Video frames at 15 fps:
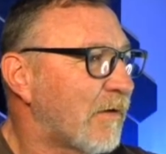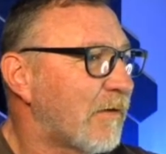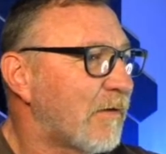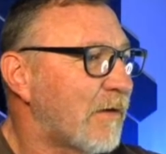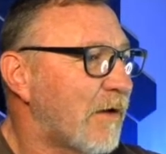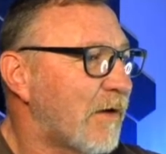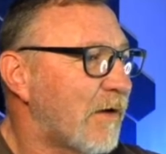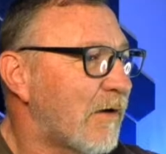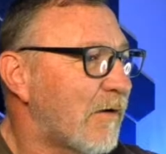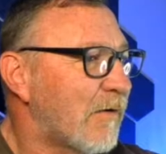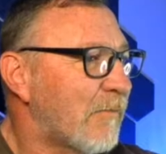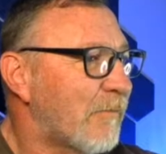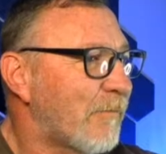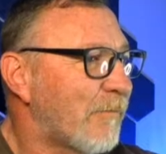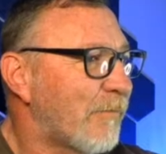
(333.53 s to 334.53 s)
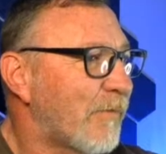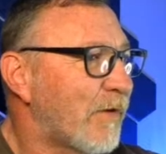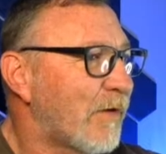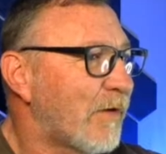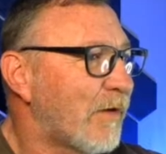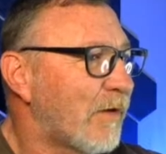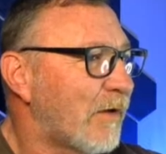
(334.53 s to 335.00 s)
there.
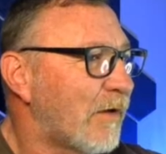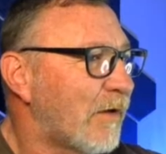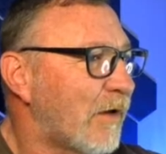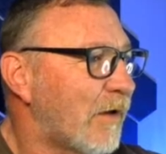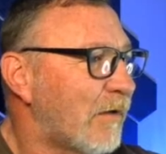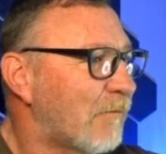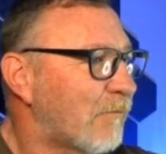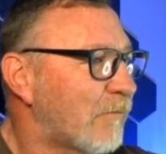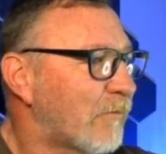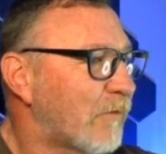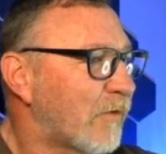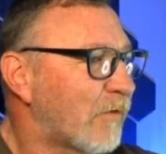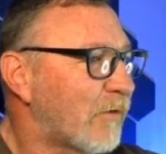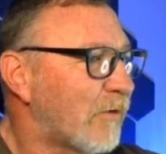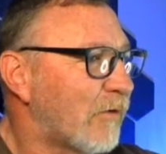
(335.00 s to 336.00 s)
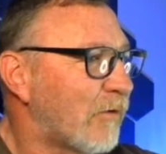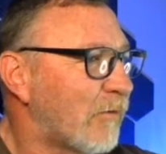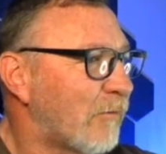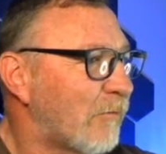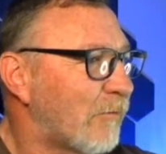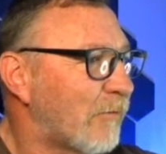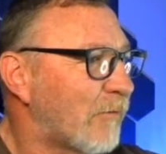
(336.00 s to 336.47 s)
Just
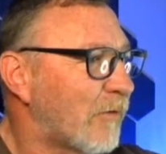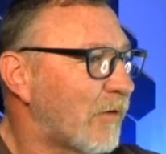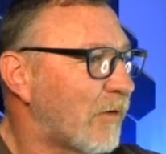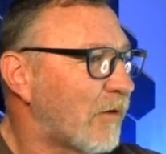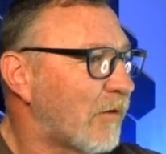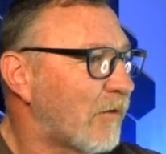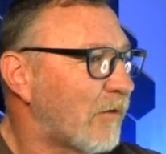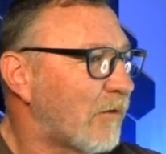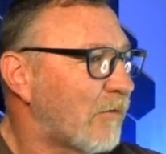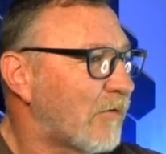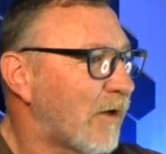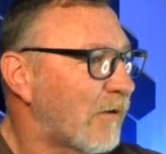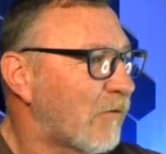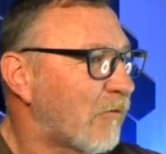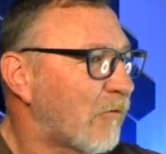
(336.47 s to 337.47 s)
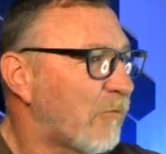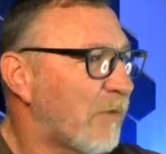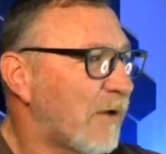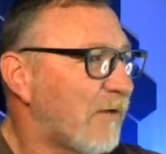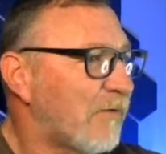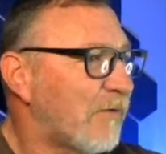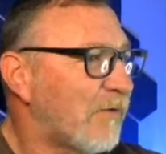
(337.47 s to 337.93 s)
little decorative
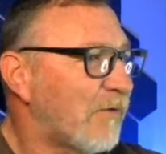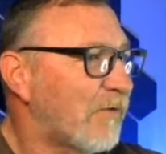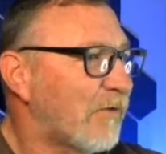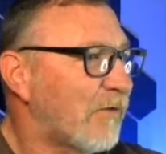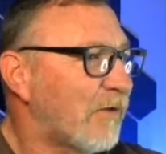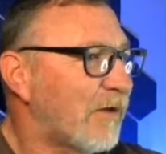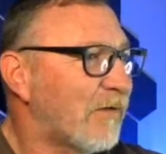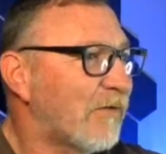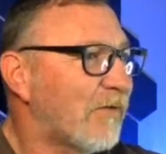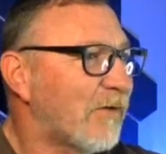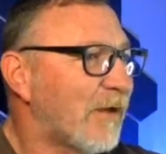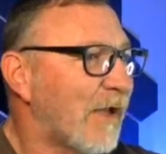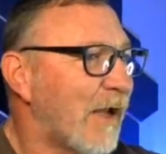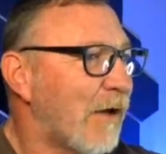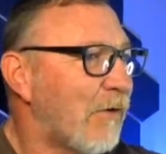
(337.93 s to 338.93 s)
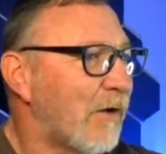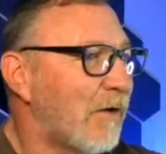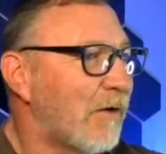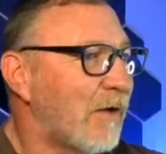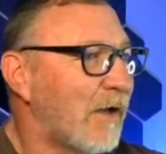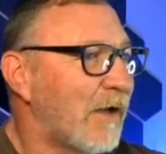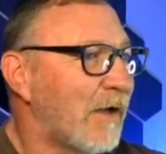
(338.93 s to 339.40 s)
pieces, and you can see
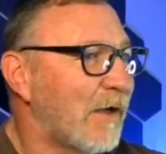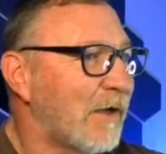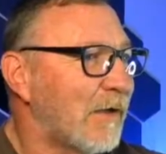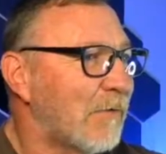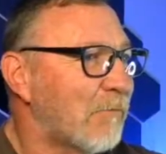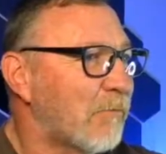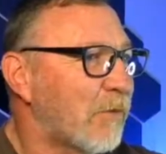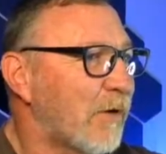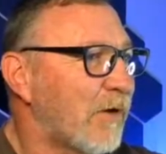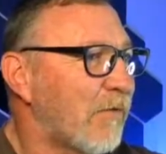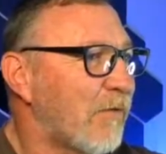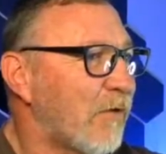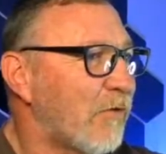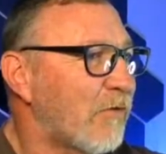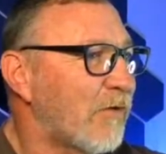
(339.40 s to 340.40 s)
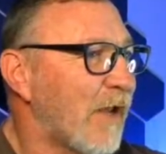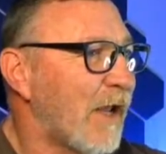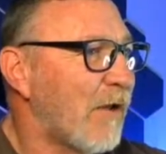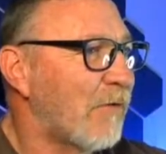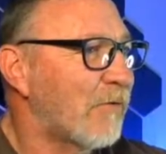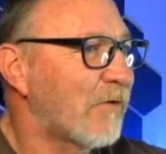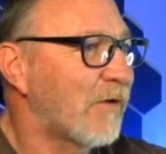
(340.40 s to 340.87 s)
how I printed those
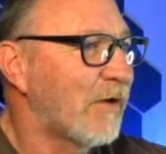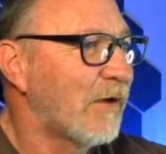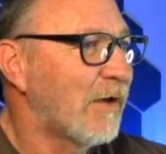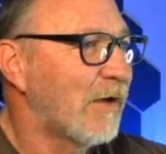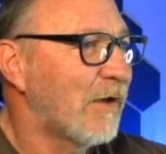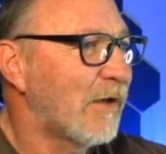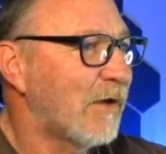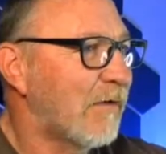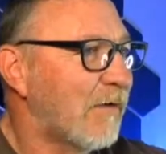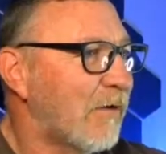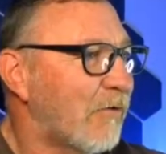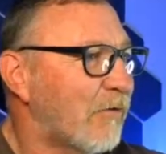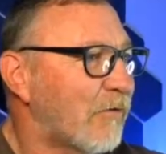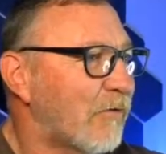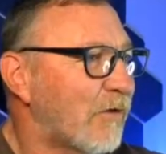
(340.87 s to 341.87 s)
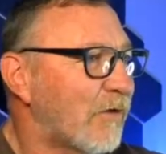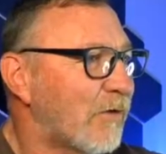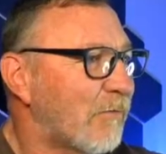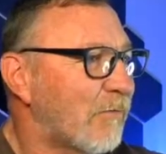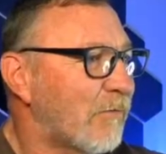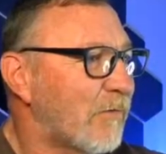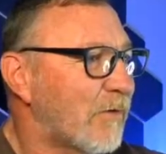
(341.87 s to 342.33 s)
out. And then there's
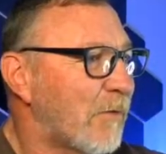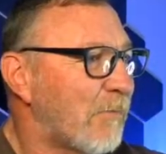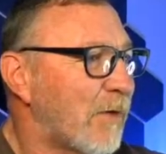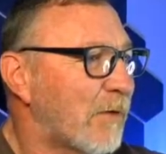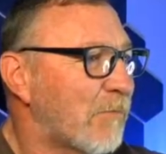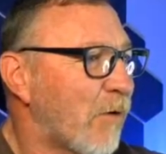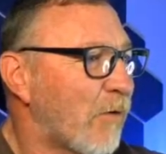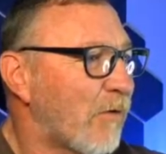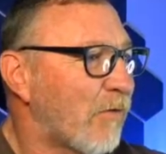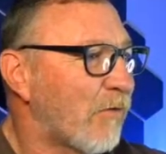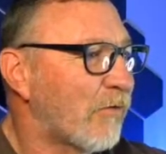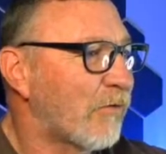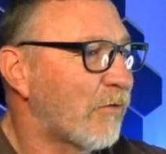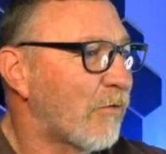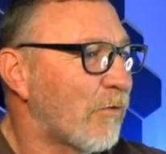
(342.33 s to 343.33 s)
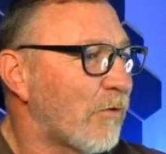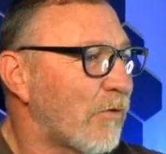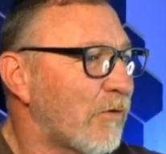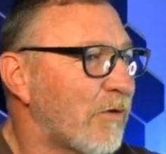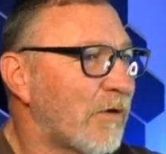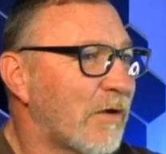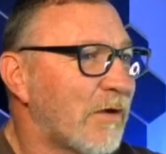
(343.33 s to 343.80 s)
the big part of the sword.